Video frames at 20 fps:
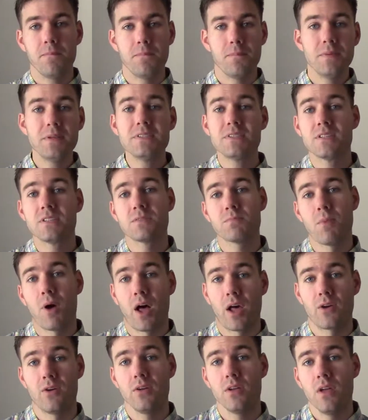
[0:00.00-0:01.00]
business
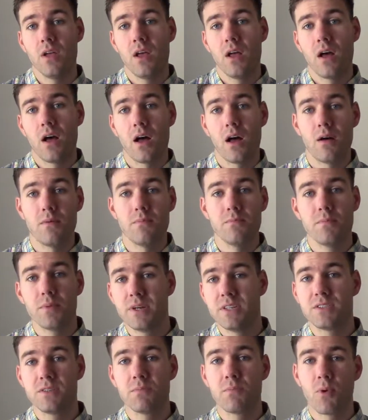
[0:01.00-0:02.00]
model, but
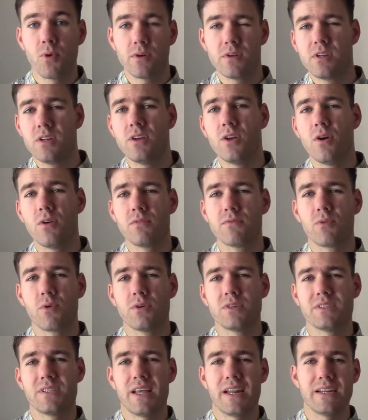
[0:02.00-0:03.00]
it's important to note, of
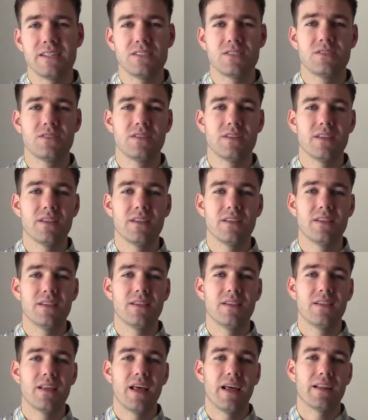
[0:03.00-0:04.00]
course,
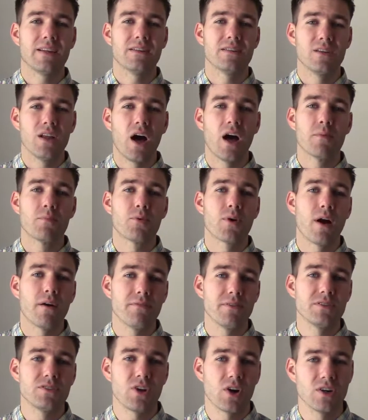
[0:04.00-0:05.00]
that
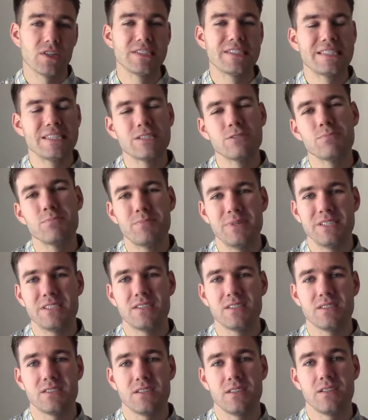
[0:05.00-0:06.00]
non-profits are still
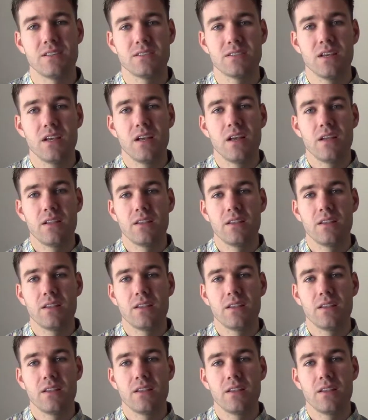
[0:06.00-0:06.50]
businesses.